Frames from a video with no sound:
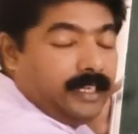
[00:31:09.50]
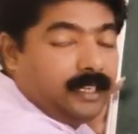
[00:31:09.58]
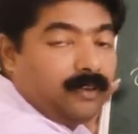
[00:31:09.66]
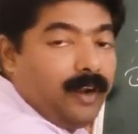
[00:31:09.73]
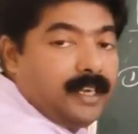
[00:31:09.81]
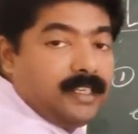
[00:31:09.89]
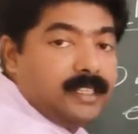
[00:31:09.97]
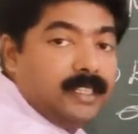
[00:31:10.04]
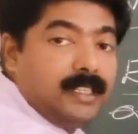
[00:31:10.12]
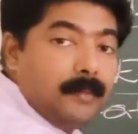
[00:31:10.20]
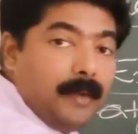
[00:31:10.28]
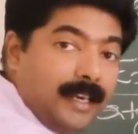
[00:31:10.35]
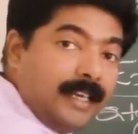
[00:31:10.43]
quantity
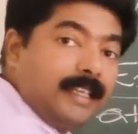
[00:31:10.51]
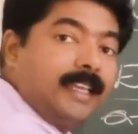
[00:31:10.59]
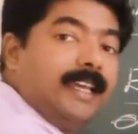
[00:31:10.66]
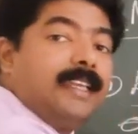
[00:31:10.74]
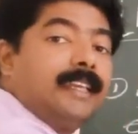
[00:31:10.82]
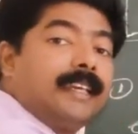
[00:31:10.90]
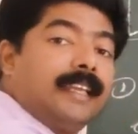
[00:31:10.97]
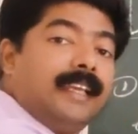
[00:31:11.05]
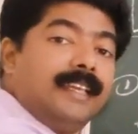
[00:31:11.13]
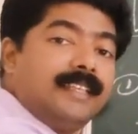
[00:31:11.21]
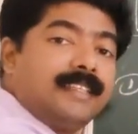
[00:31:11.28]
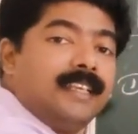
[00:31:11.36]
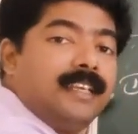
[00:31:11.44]
demanded can
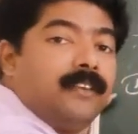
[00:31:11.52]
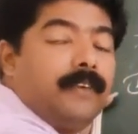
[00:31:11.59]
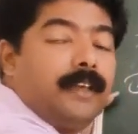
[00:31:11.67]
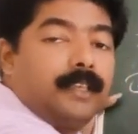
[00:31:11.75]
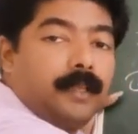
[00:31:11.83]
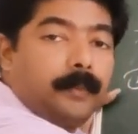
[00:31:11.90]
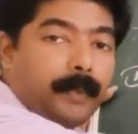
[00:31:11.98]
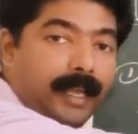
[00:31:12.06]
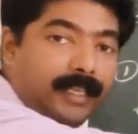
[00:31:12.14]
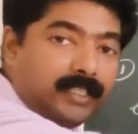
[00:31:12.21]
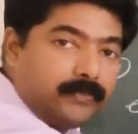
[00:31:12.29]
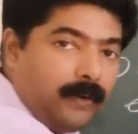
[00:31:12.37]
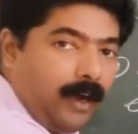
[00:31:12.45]
increase when the
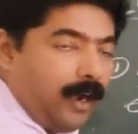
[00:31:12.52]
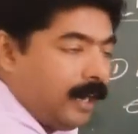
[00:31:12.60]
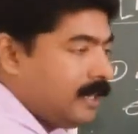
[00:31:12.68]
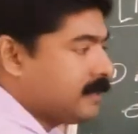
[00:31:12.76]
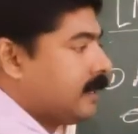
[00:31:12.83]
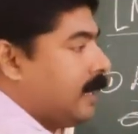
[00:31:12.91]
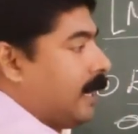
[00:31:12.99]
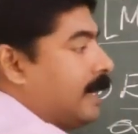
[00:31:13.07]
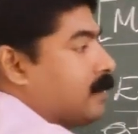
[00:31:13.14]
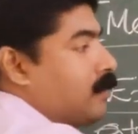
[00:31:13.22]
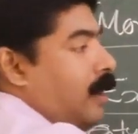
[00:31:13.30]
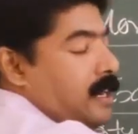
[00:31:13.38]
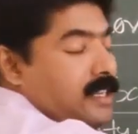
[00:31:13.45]
price falls,
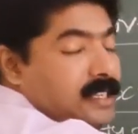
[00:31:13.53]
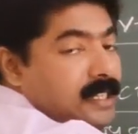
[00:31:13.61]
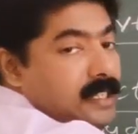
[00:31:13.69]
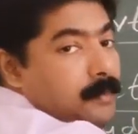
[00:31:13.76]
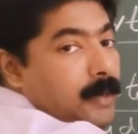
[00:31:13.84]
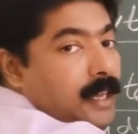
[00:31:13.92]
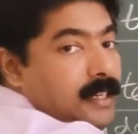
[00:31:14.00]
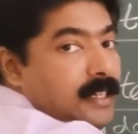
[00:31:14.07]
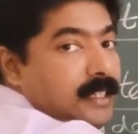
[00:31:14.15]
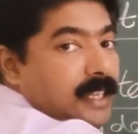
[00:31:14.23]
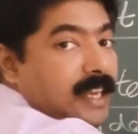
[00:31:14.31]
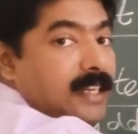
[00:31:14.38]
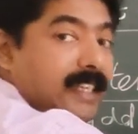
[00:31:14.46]
and quantity demanded
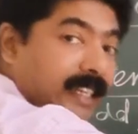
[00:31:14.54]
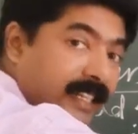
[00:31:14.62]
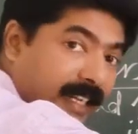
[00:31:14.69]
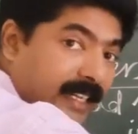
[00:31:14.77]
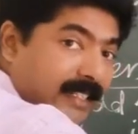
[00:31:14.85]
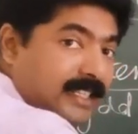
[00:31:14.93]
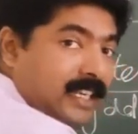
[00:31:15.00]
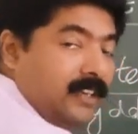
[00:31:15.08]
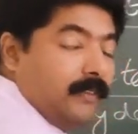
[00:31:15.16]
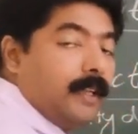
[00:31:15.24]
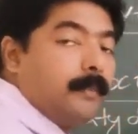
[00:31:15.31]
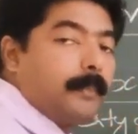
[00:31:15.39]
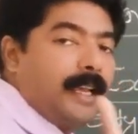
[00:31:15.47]
can decrease
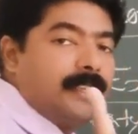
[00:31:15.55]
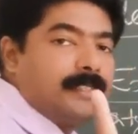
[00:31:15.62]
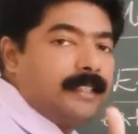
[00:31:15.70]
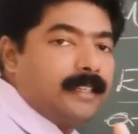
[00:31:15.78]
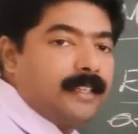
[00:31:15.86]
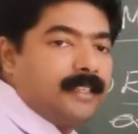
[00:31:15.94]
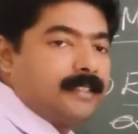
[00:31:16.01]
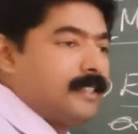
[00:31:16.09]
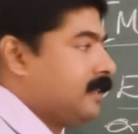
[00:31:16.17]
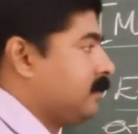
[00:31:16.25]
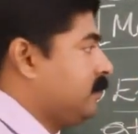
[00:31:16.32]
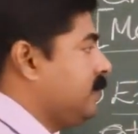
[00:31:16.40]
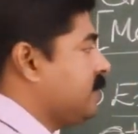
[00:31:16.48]
when price increase.
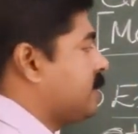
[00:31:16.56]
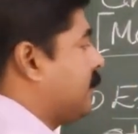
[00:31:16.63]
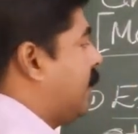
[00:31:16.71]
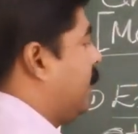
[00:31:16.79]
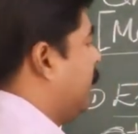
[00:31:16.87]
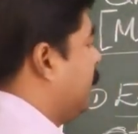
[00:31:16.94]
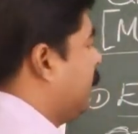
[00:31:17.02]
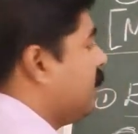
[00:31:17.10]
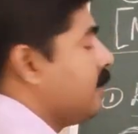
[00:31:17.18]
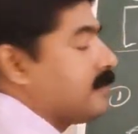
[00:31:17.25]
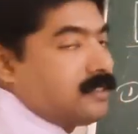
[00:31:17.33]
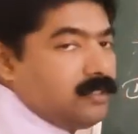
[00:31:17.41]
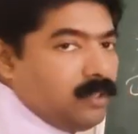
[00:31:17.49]
This
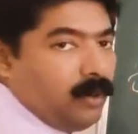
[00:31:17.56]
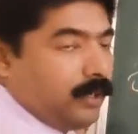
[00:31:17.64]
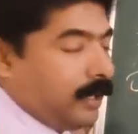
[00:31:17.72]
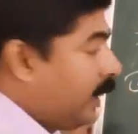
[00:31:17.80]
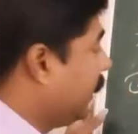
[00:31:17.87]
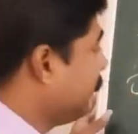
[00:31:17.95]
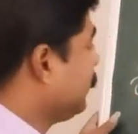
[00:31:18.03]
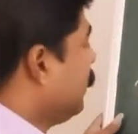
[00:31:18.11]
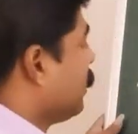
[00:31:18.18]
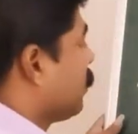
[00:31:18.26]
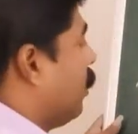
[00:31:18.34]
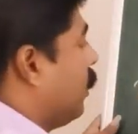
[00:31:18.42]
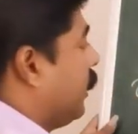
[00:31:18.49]
is known as
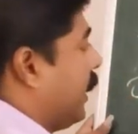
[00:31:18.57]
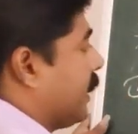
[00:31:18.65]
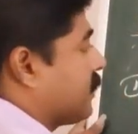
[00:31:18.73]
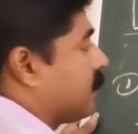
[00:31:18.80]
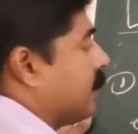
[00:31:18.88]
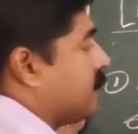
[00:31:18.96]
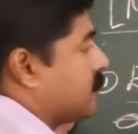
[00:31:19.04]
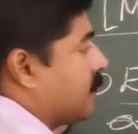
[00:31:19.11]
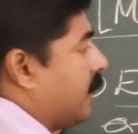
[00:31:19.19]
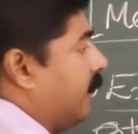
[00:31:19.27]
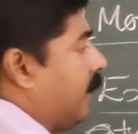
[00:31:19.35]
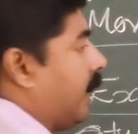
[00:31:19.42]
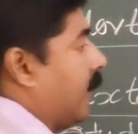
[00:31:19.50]

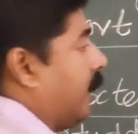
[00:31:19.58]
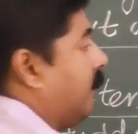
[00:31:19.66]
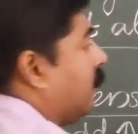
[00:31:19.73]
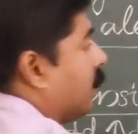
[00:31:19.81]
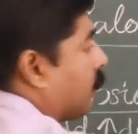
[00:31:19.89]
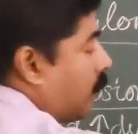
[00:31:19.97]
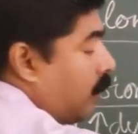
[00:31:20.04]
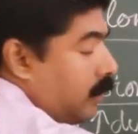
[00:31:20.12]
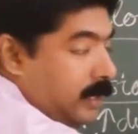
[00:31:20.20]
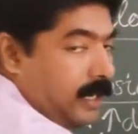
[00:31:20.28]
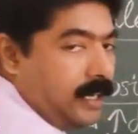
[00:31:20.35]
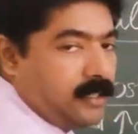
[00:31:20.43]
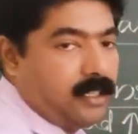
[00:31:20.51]
extension and
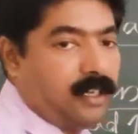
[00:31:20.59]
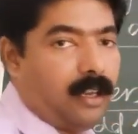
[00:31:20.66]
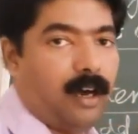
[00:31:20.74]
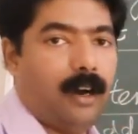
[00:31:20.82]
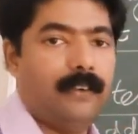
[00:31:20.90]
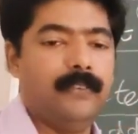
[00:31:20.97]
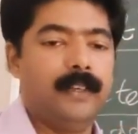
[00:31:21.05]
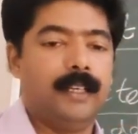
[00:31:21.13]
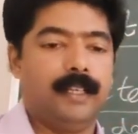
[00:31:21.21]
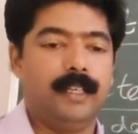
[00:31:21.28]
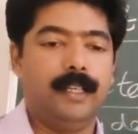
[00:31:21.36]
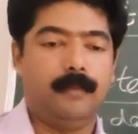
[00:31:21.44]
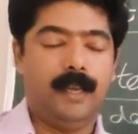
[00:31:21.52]
contraction of
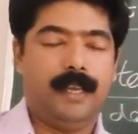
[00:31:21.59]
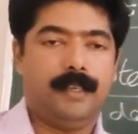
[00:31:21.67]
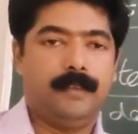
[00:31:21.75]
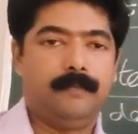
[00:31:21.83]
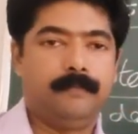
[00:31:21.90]
demand.